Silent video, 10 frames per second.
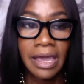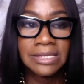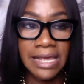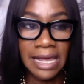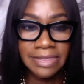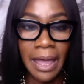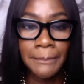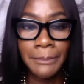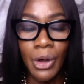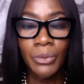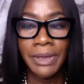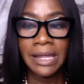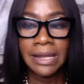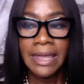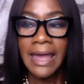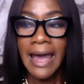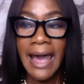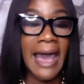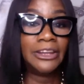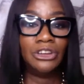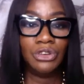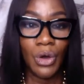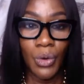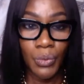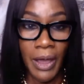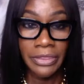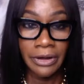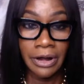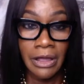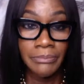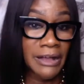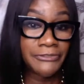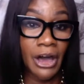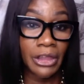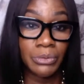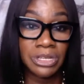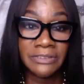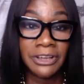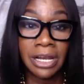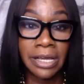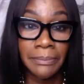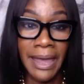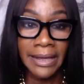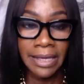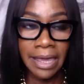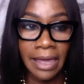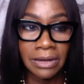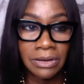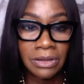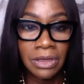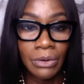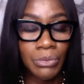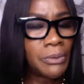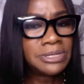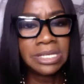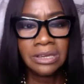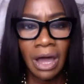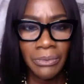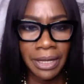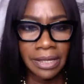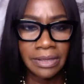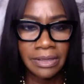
Because at that moment, I didn't know whether my father was ever going to come back again. Where was he going?